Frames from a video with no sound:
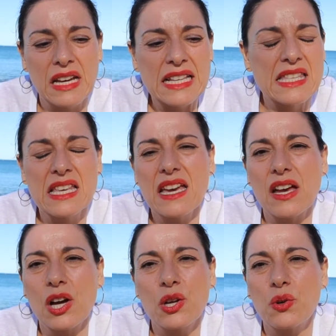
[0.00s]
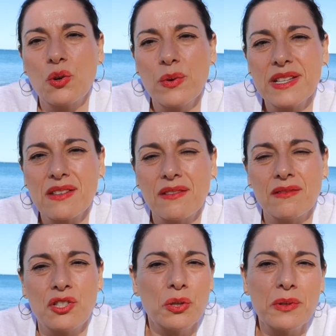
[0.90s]
It's there. I could always
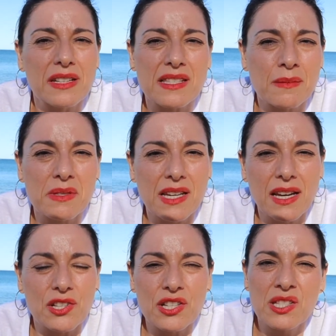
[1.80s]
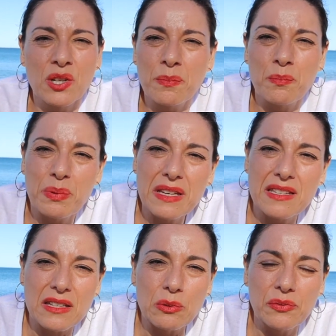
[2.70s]
do it at some stage. It's not a big
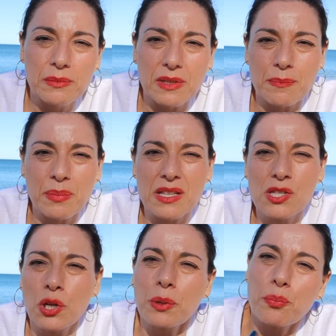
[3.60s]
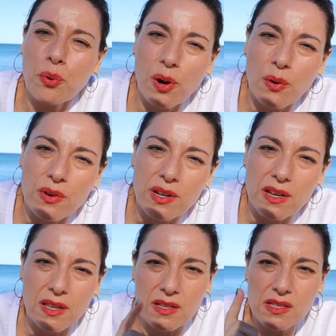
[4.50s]
deal for me, but it's not a priority either.